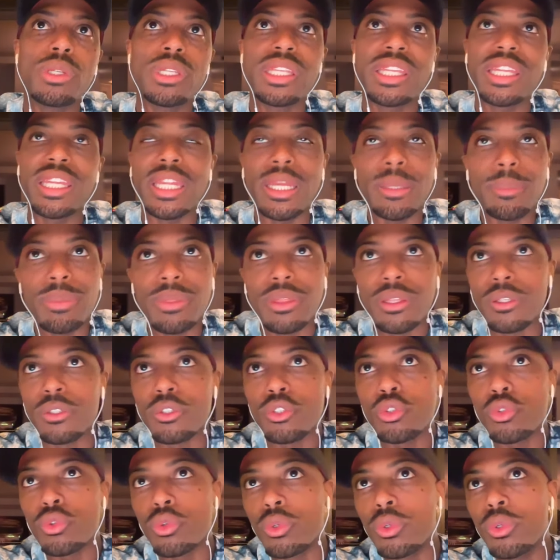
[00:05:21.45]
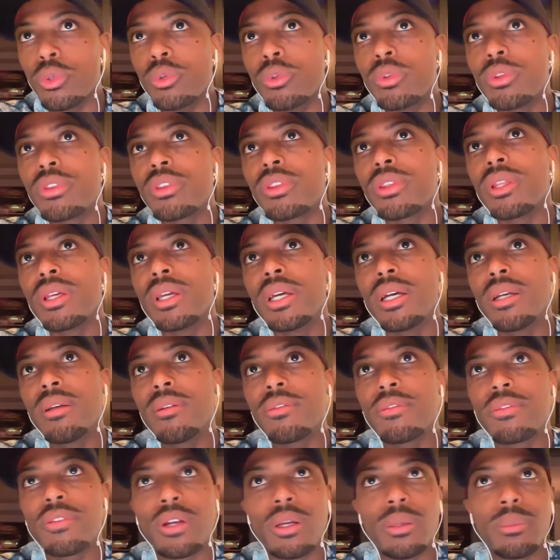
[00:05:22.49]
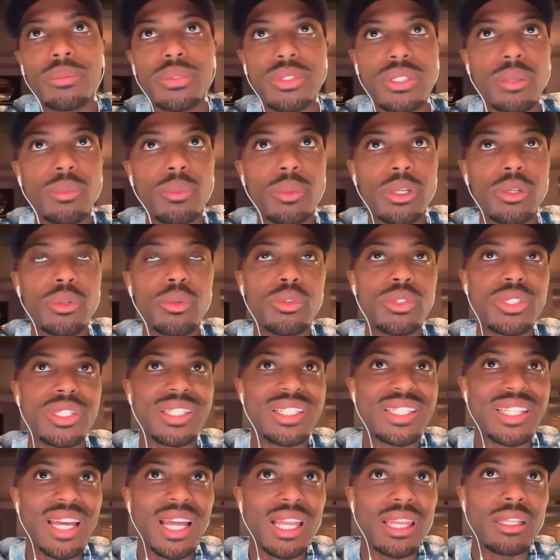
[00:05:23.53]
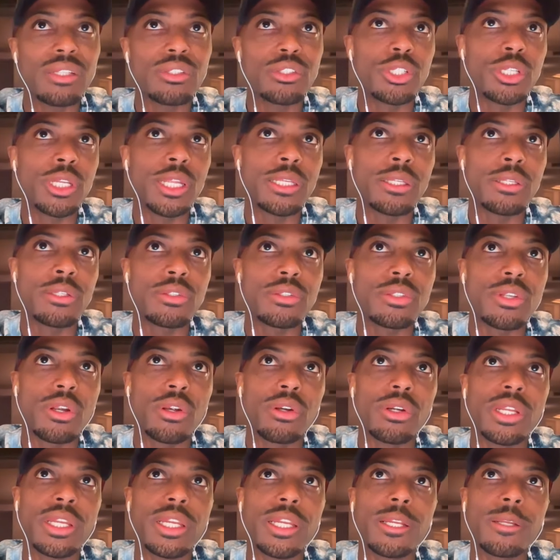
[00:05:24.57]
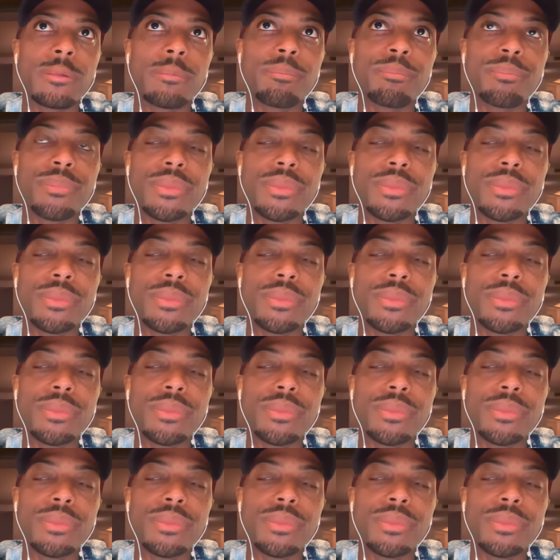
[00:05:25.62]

keep the truth from someone who's intelligent and discerning.